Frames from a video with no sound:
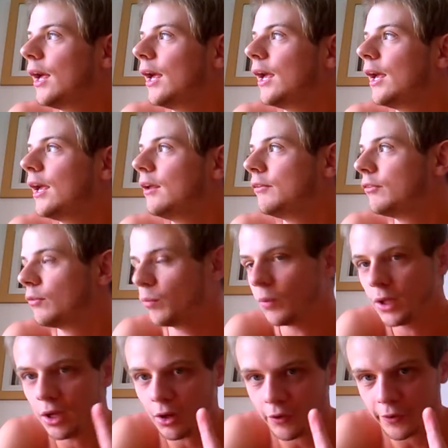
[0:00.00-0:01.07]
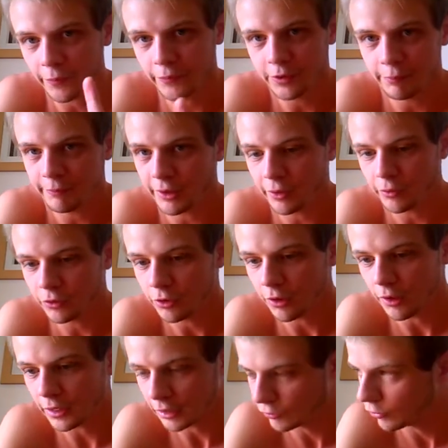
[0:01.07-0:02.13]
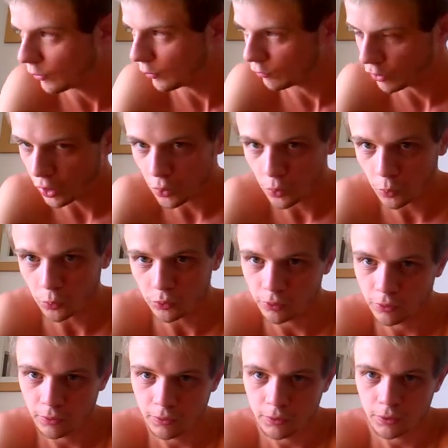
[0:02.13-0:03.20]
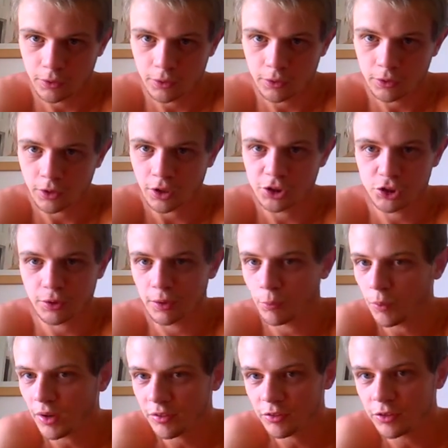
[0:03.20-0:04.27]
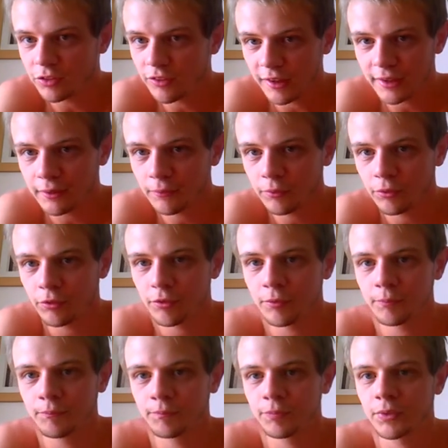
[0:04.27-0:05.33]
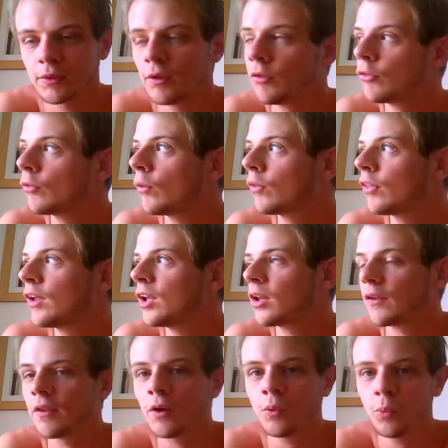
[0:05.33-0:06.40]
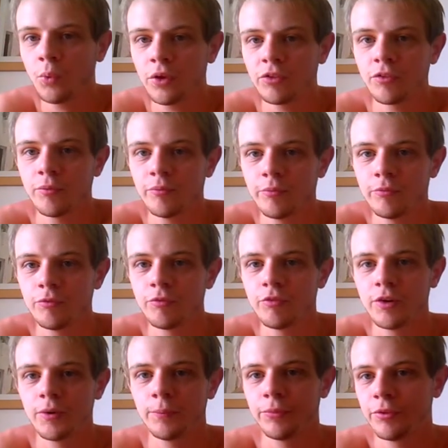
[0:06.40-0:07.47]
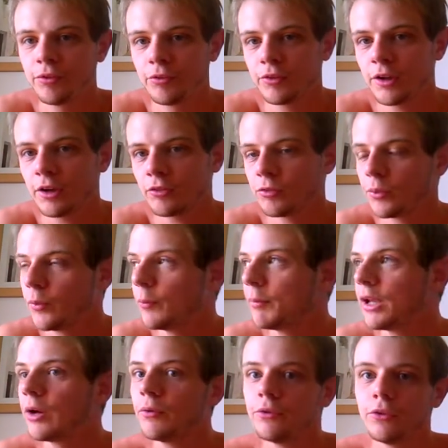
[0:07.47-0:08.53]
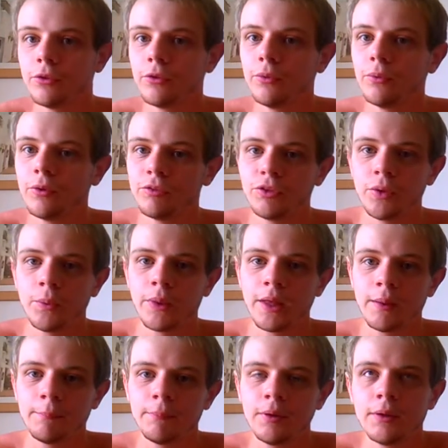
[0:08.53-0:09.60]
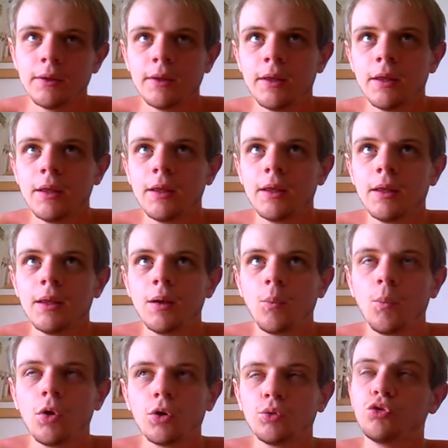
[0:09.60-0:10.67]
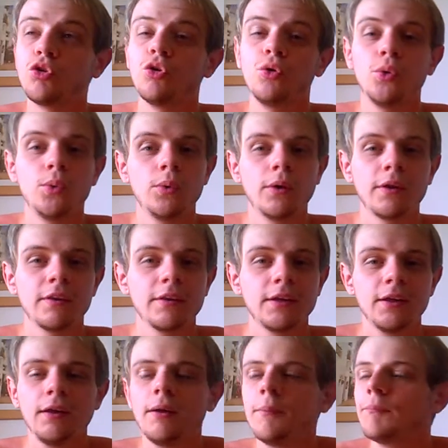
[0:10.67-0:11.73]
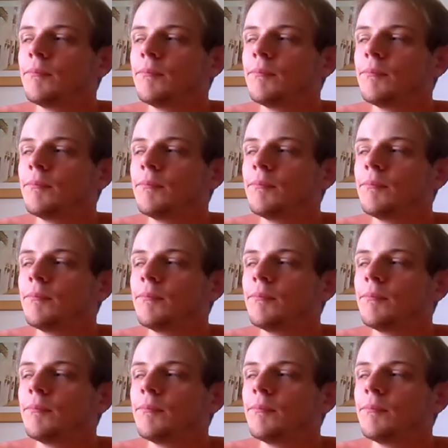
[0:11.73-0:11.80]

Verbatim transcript: is we are going to be going to like sort of old country and western towns sort of thing, like the old western films and stuff. We'll be going to a few of them, one or two, I think.